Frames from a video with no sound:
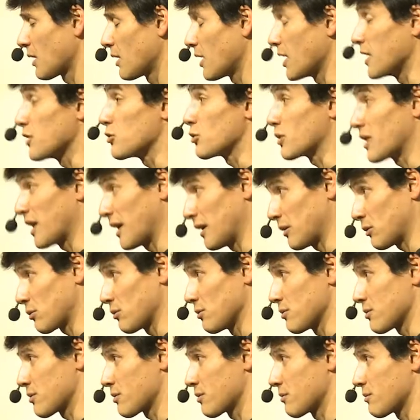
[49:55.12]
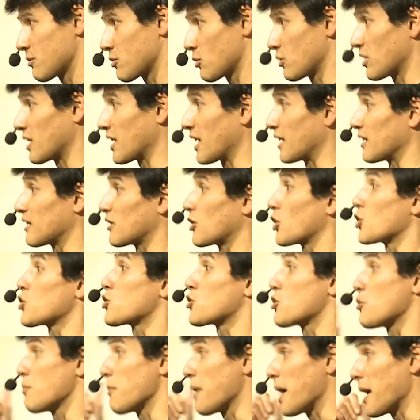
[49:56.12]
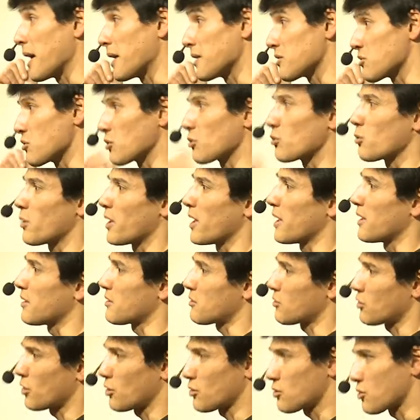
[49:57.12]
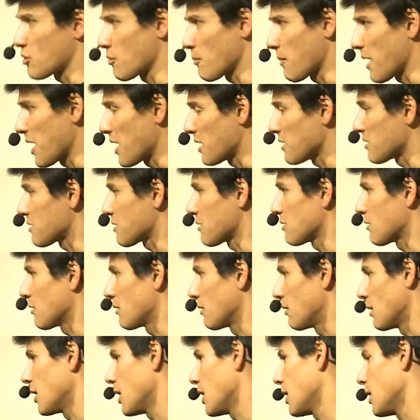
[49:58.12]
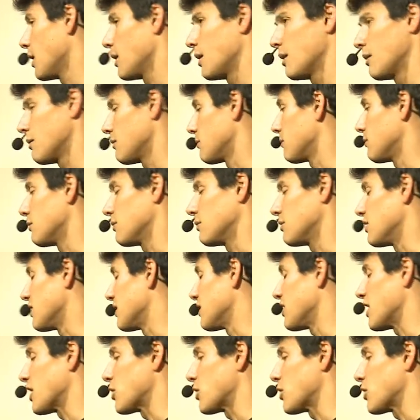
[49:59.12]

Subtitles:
educators so they can customize the quest, customize the